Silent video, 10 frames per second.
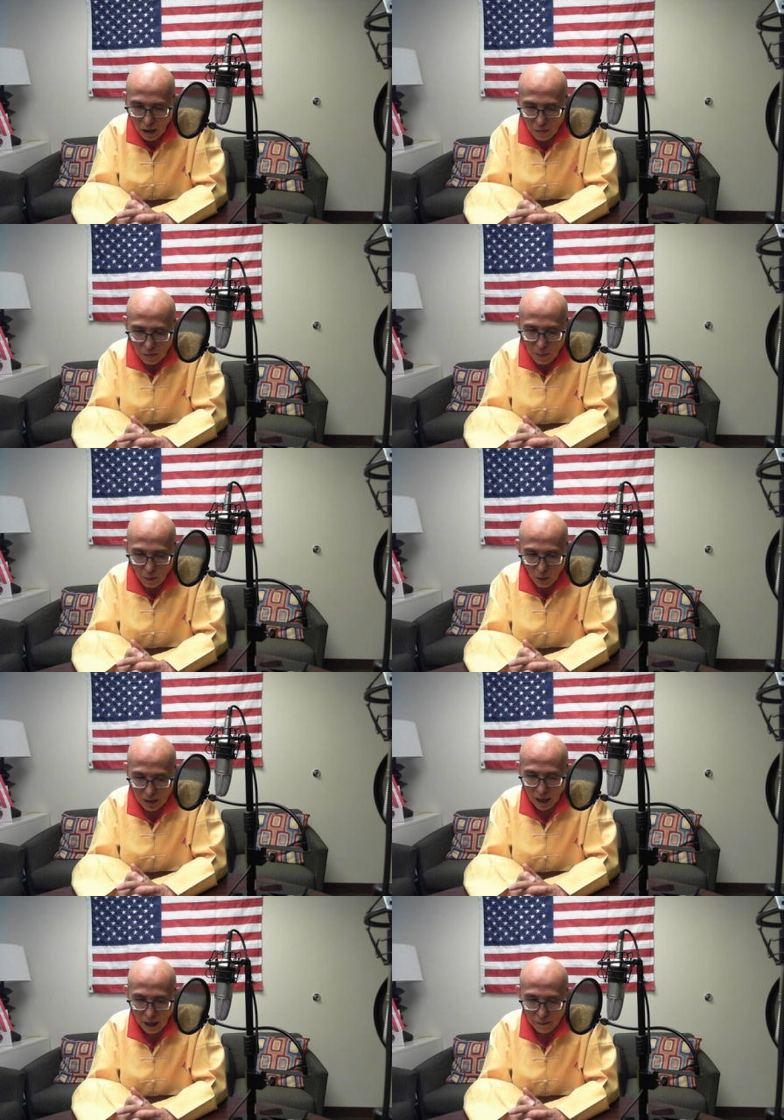remember one
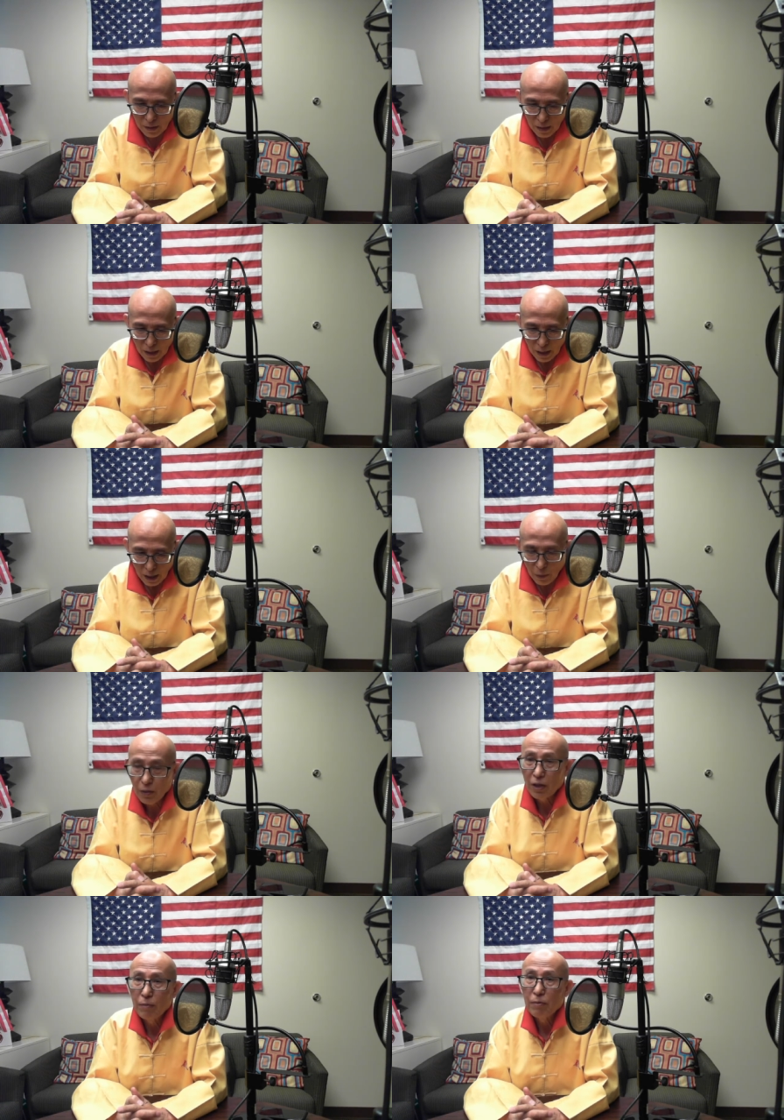time I
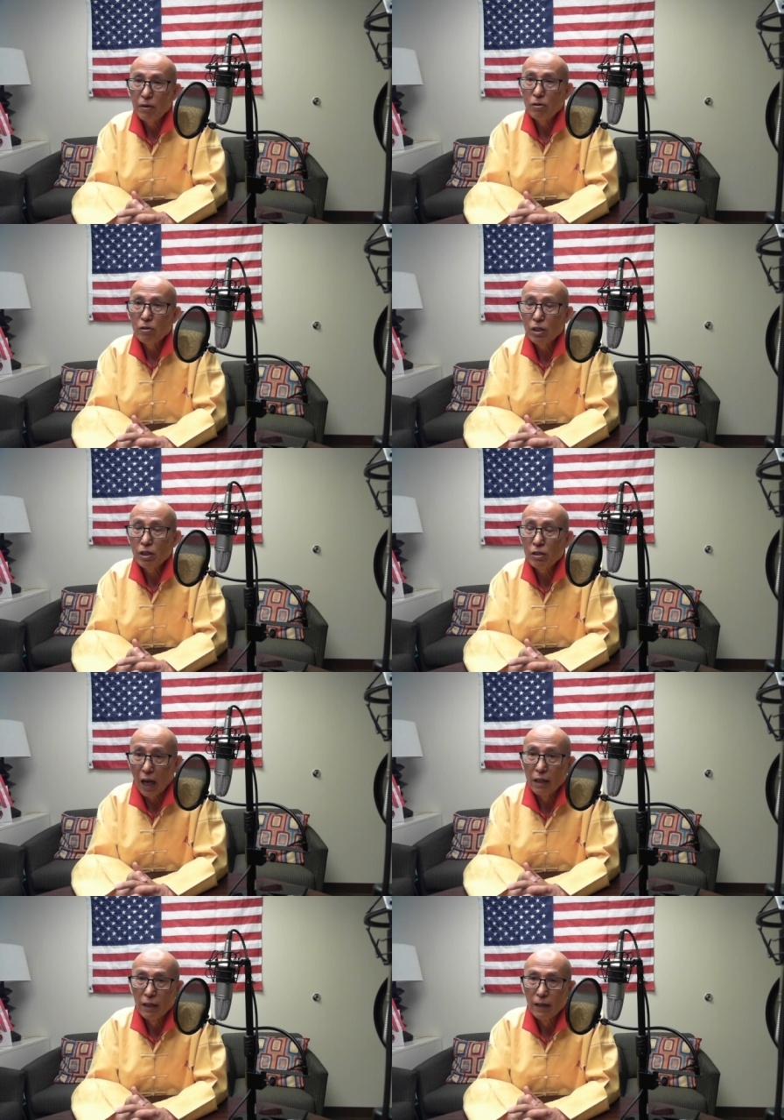want to commit suicide
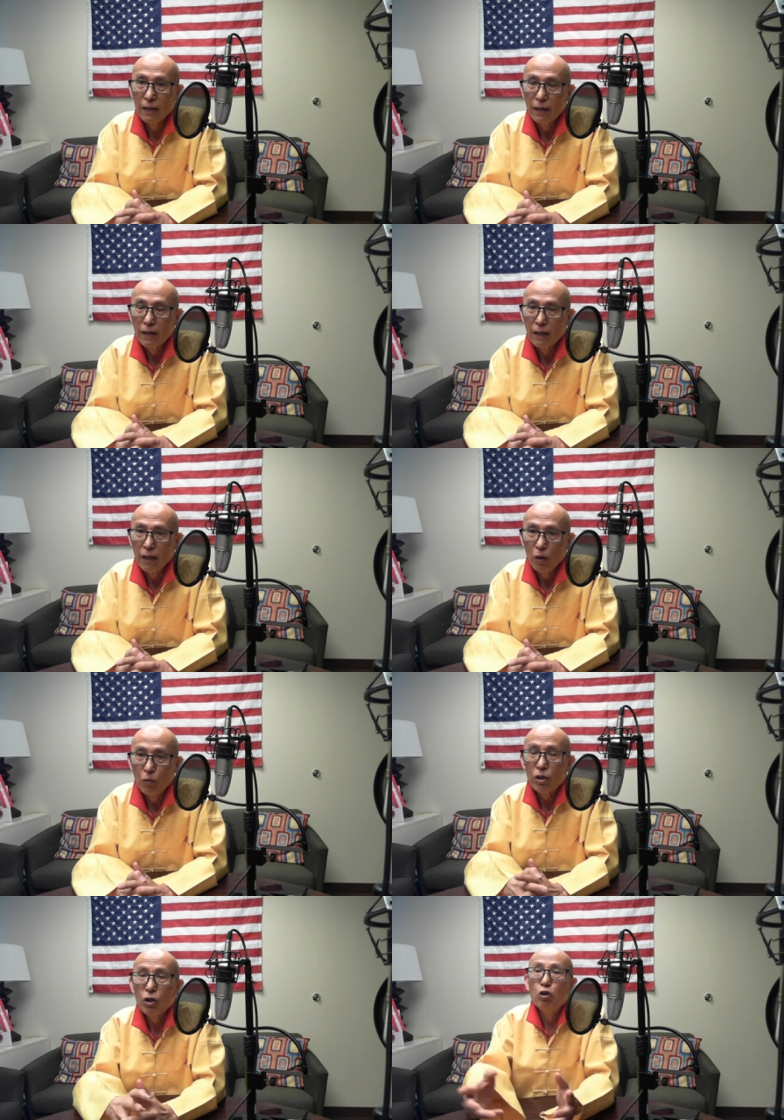
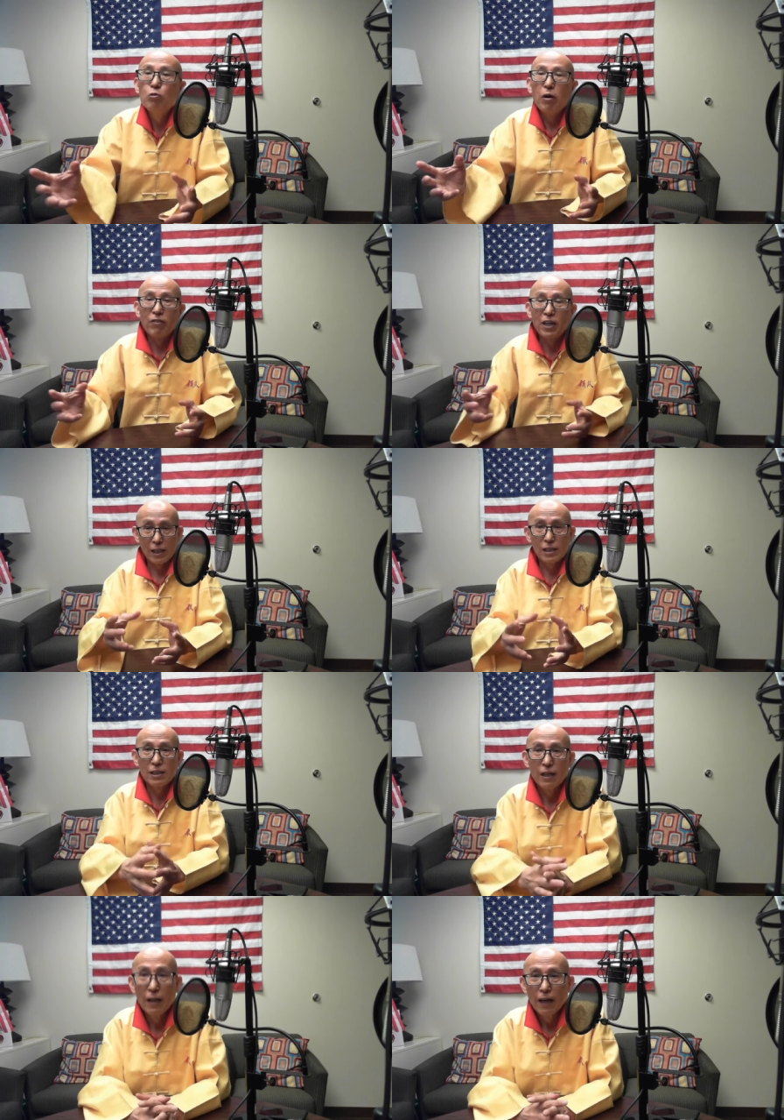with a group of kids.
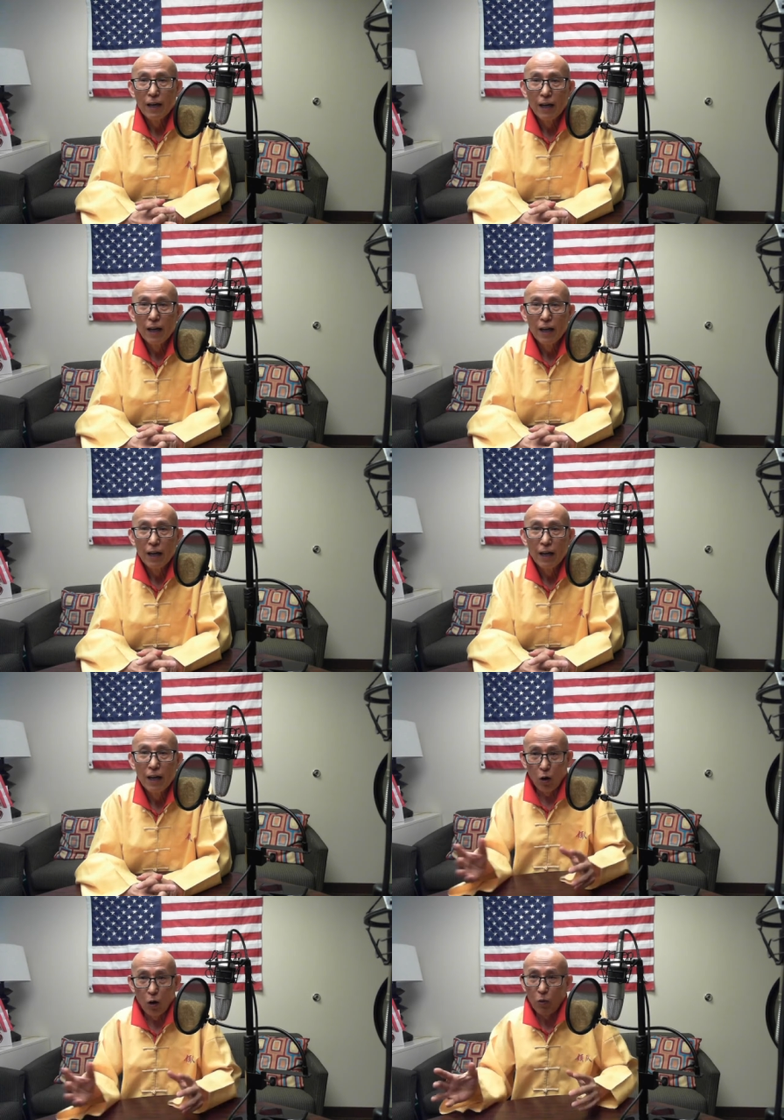We all
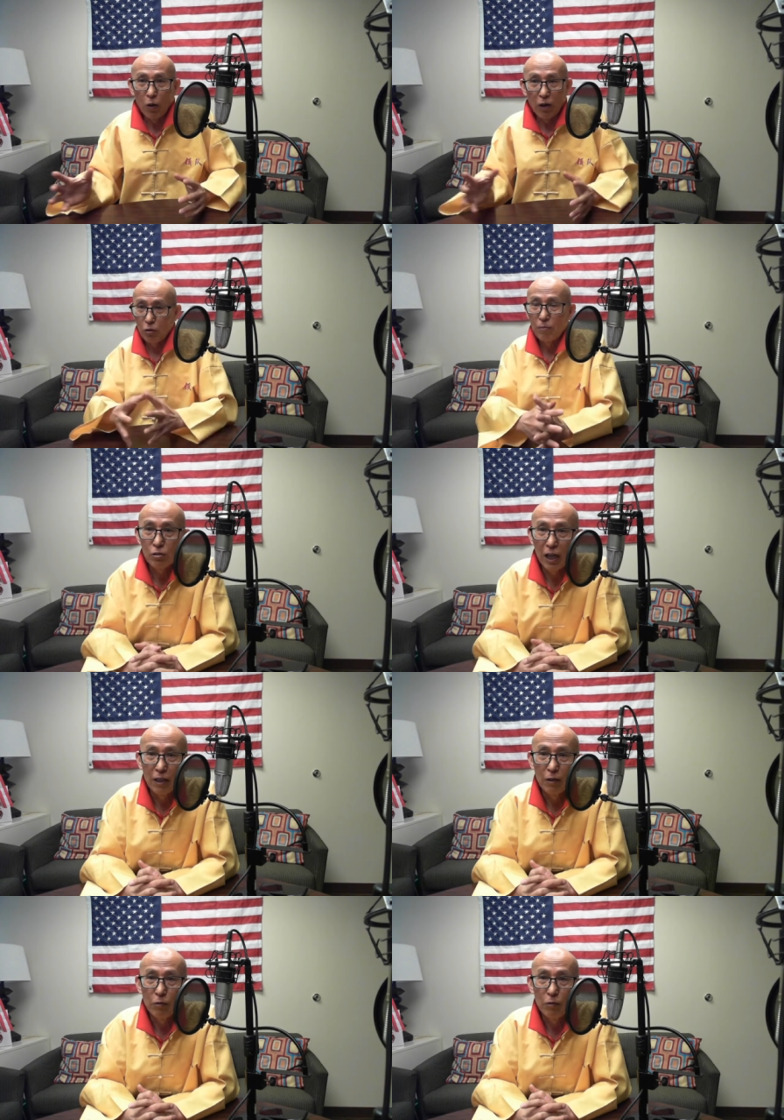want to commit suicide.
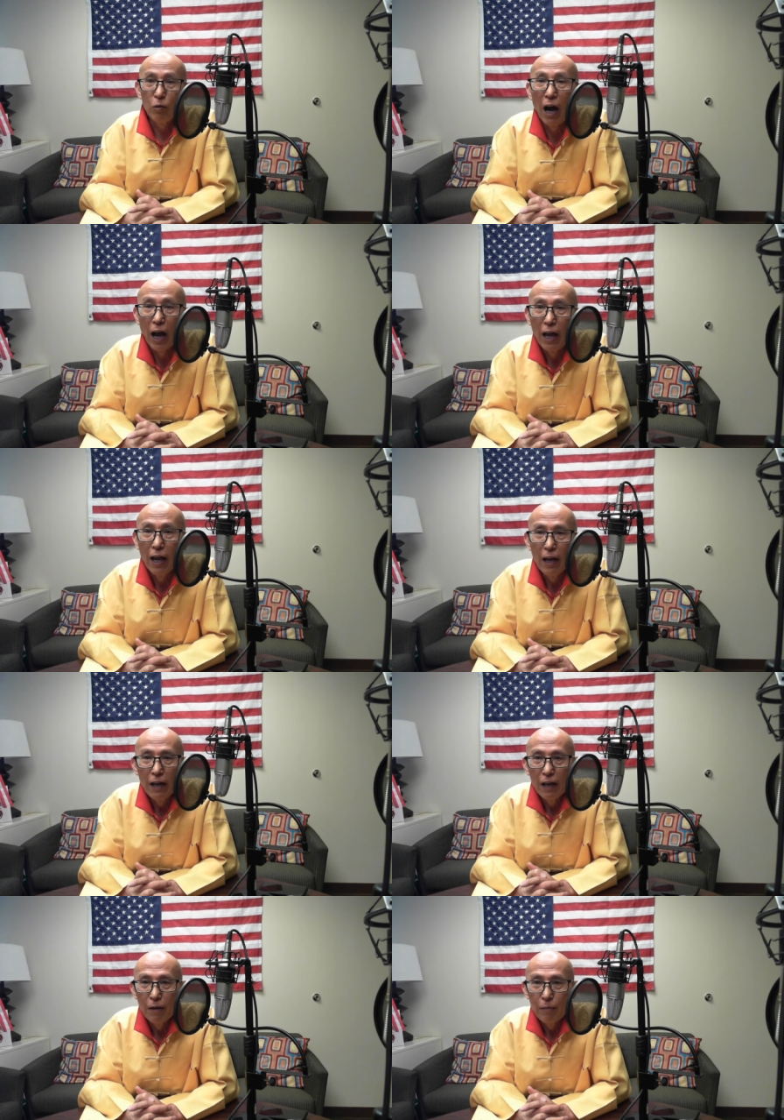Why?
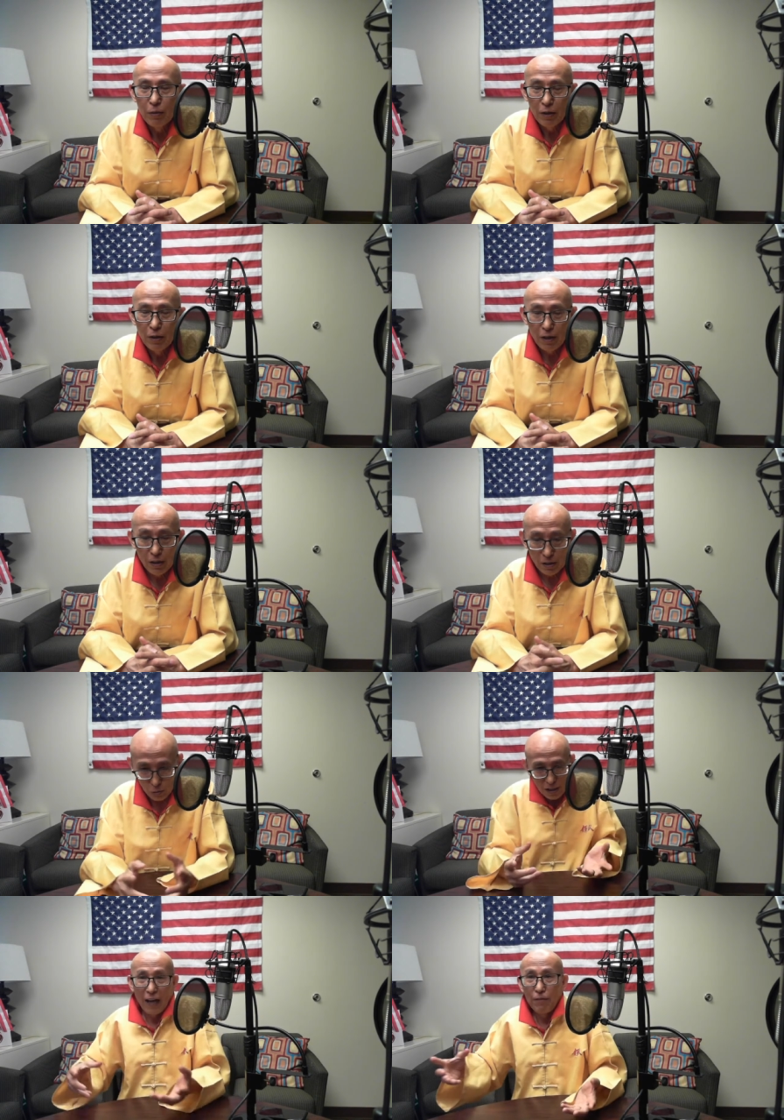Because one person
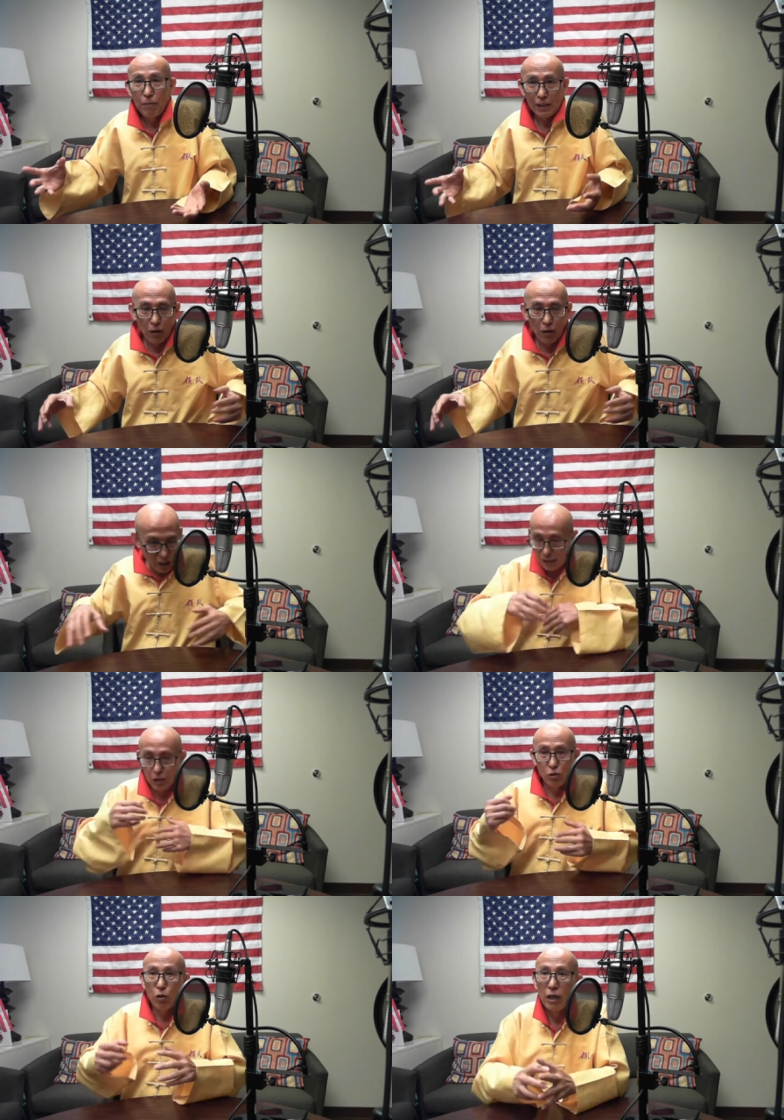said, everybody say, okay, let's
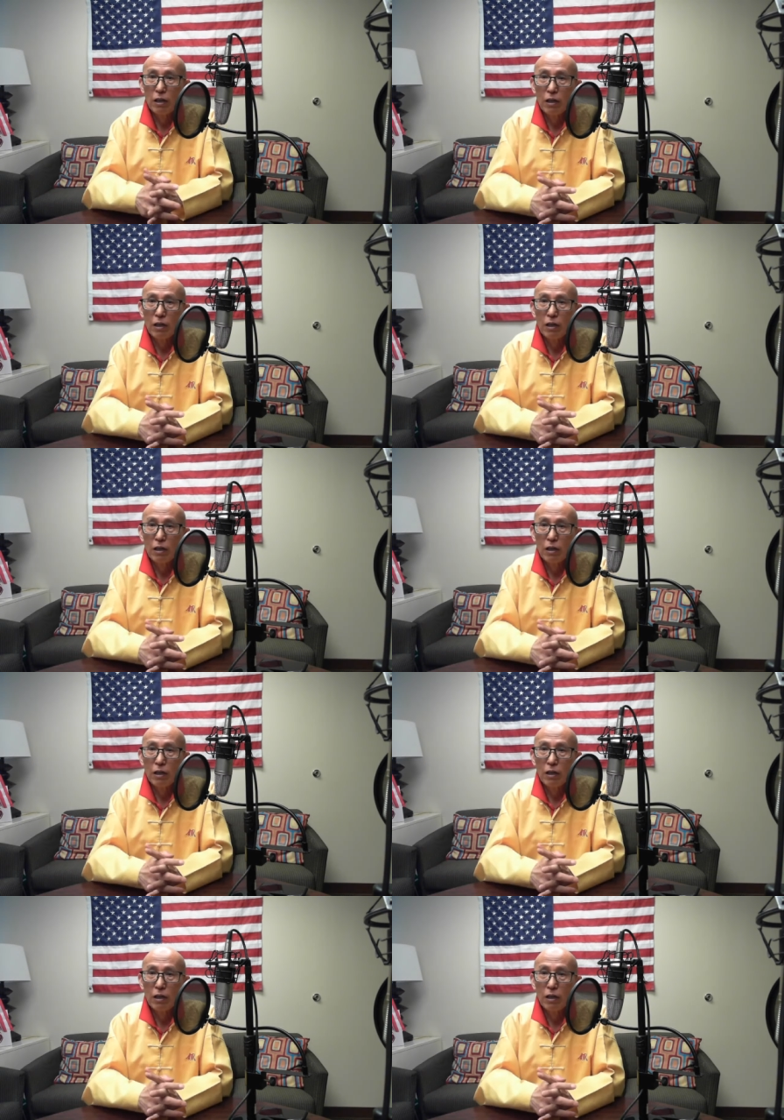do it.